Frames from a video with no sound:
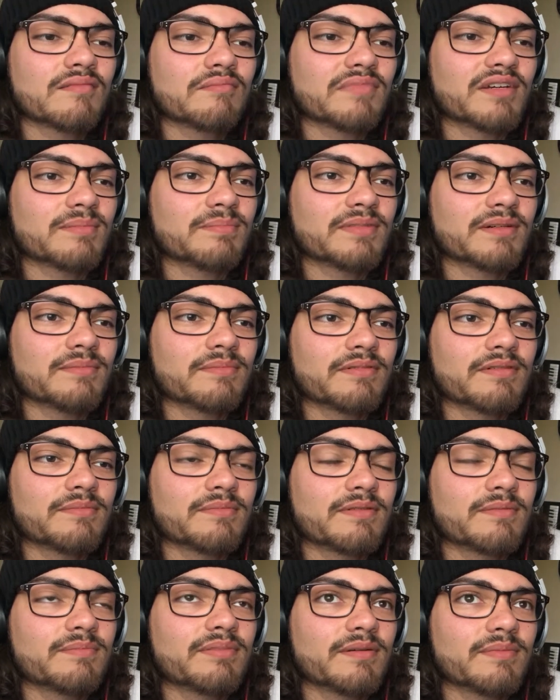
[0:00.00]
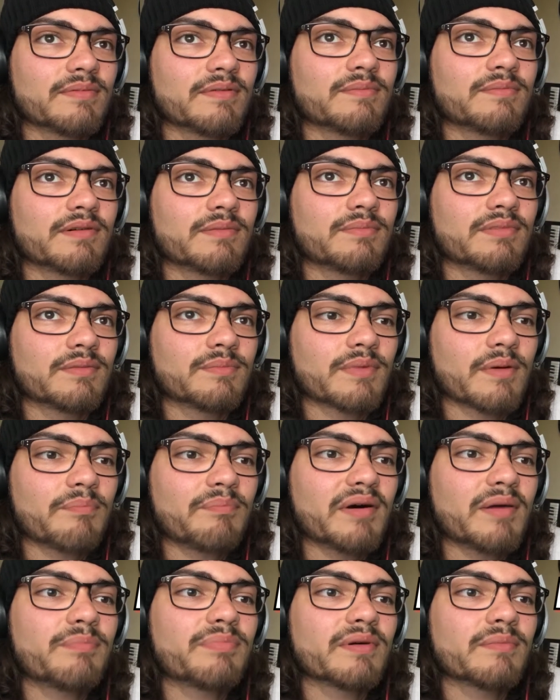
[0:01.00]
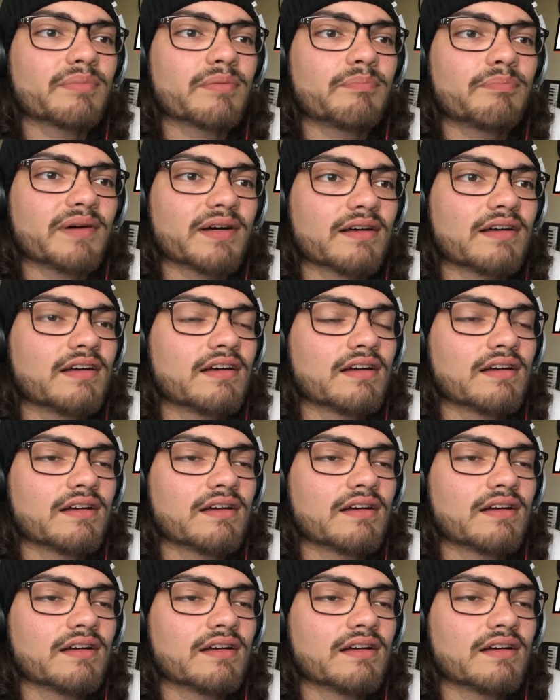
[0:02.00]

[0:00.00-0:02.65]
up, up. bup, bup,